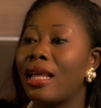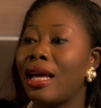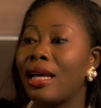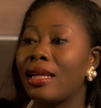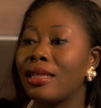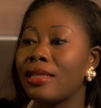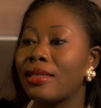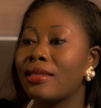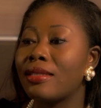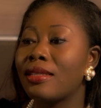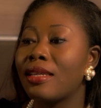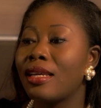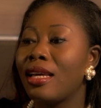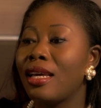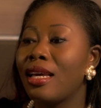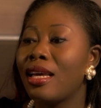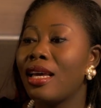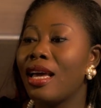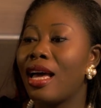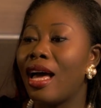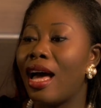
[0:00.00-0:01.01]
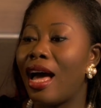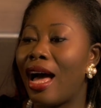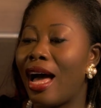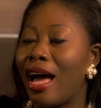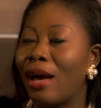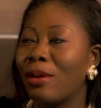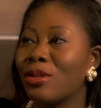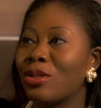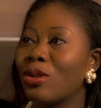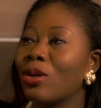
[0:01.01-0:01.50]
that
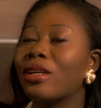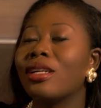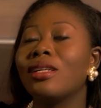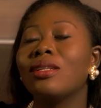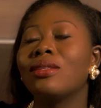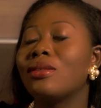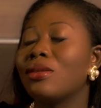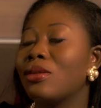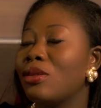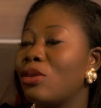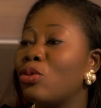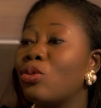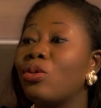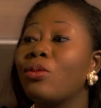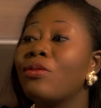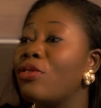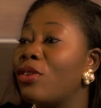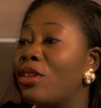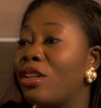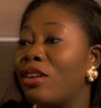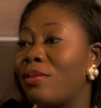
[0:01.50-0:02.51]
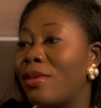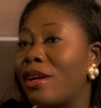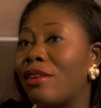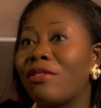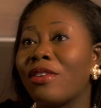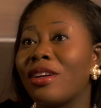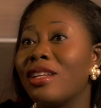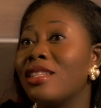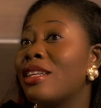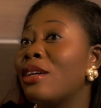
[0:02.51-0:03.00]
I was talking to a room full of my
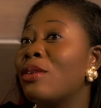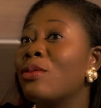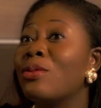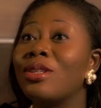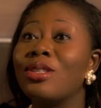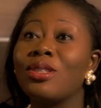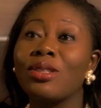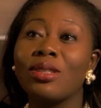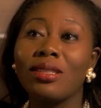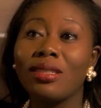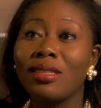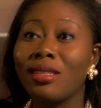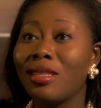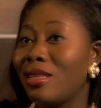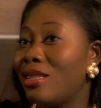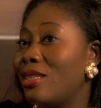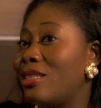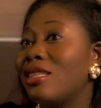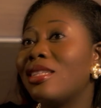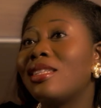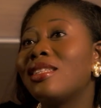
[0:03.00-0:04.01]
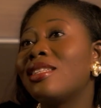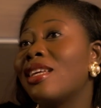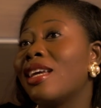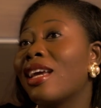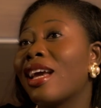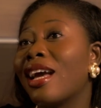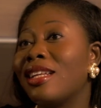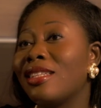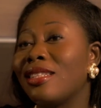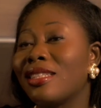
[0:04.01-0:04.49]
friends and we're just
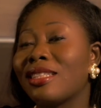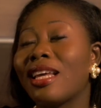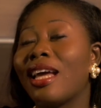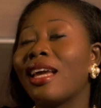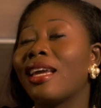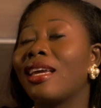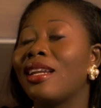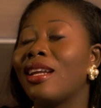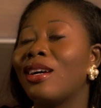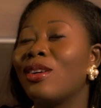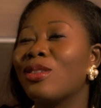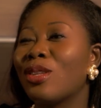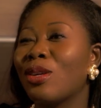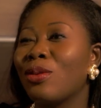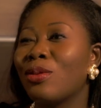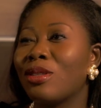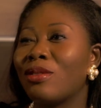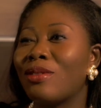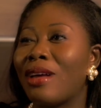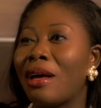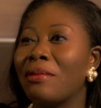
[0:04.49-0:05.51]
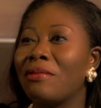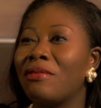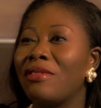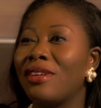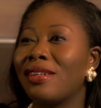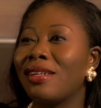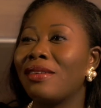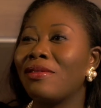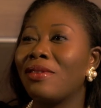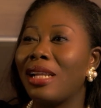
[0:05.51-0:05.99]
gisting and just hanging out. So I was
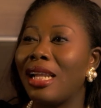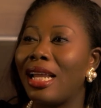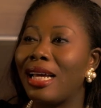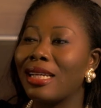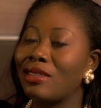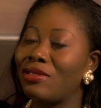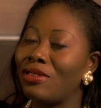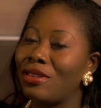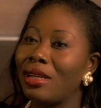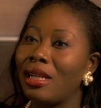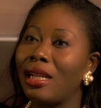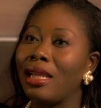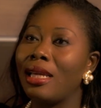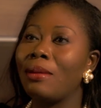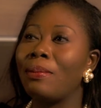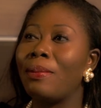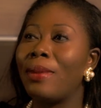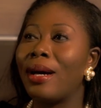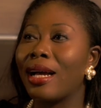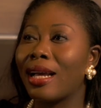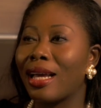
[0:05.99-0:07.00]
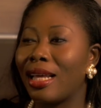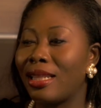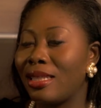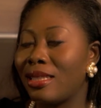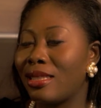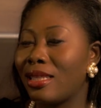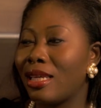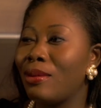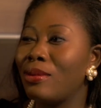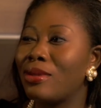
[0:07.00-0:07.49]
very relaxed, very laid back, at the
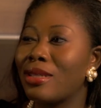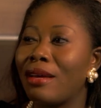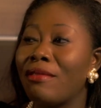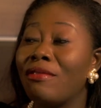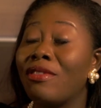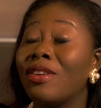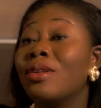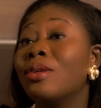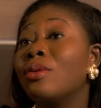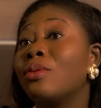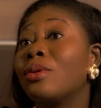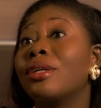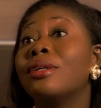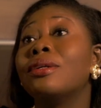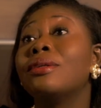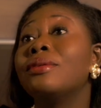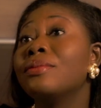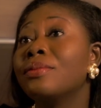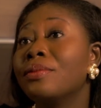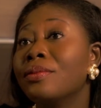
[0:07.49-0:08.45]
same time very real.